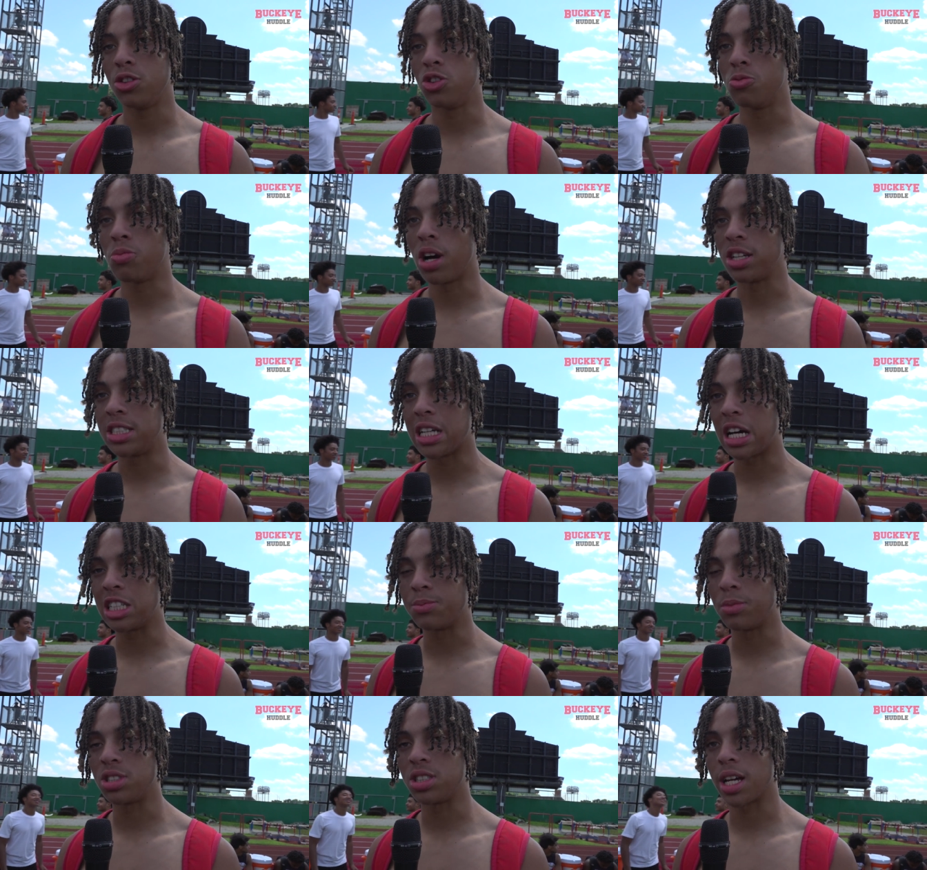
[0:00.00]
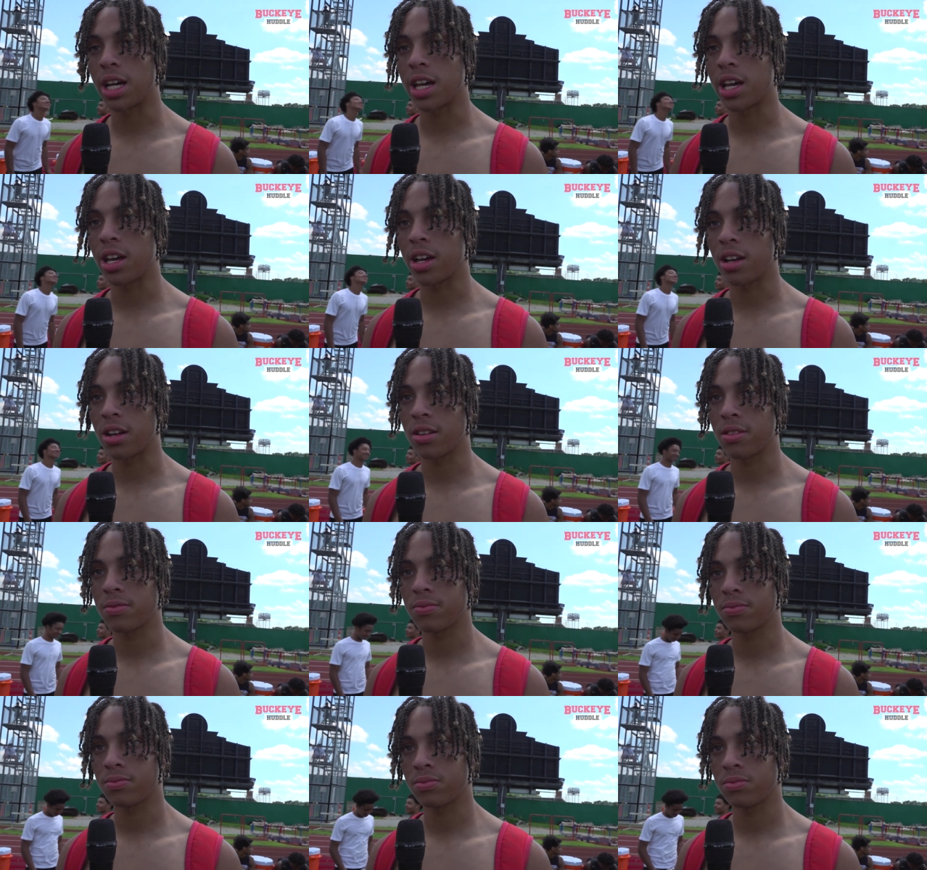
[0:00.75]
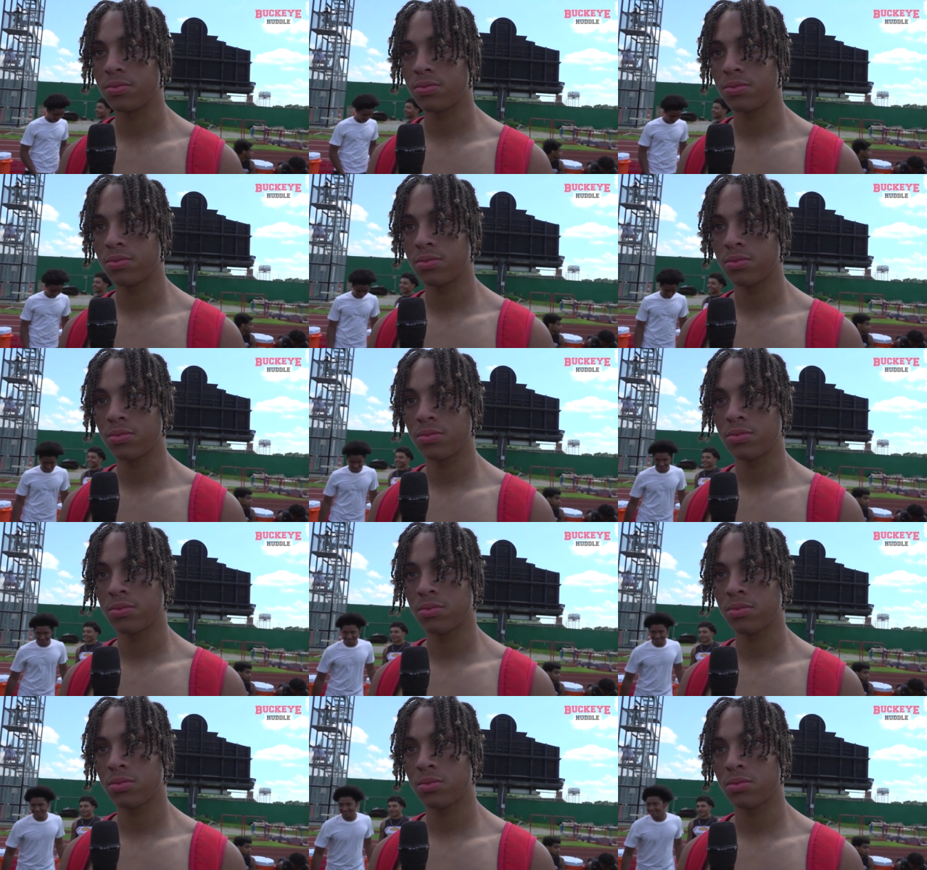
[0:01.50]
do my job as much as I can. Talk
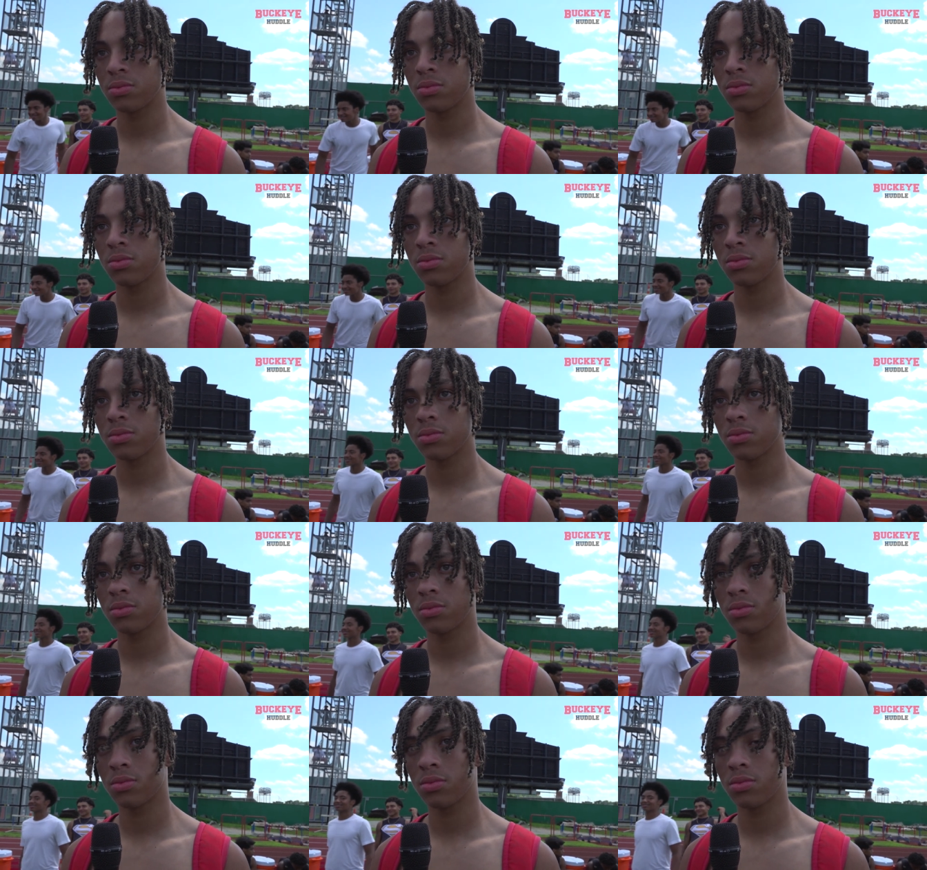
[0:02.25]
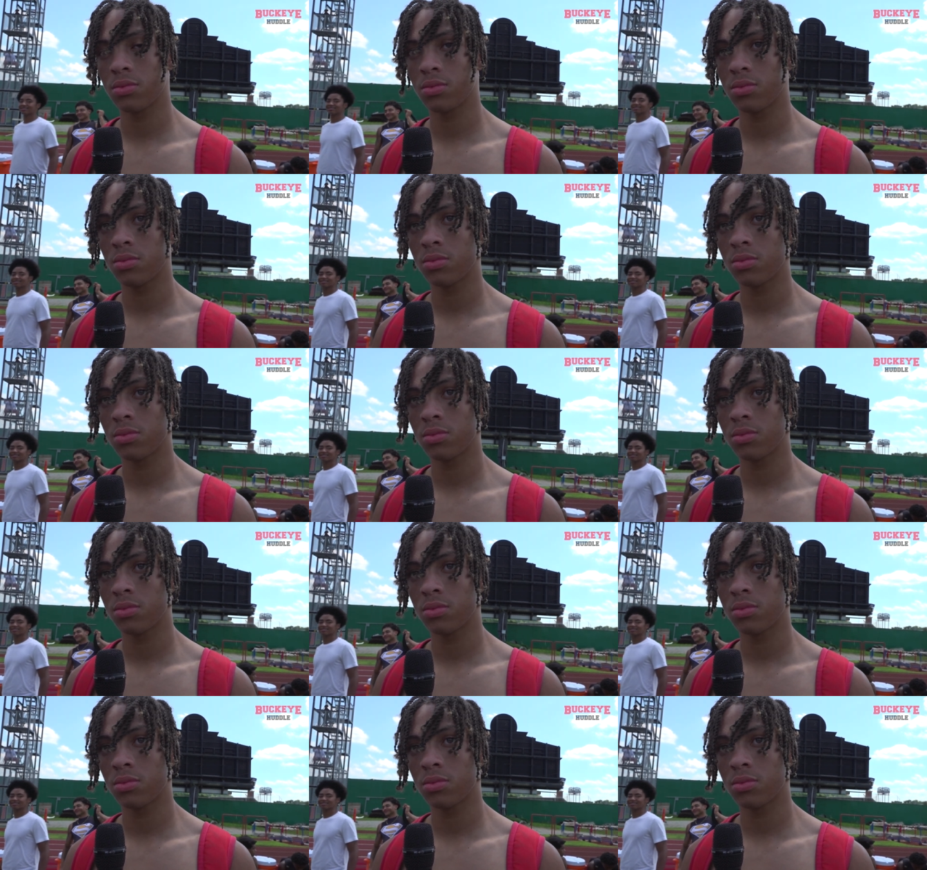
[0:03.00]
about throwing off.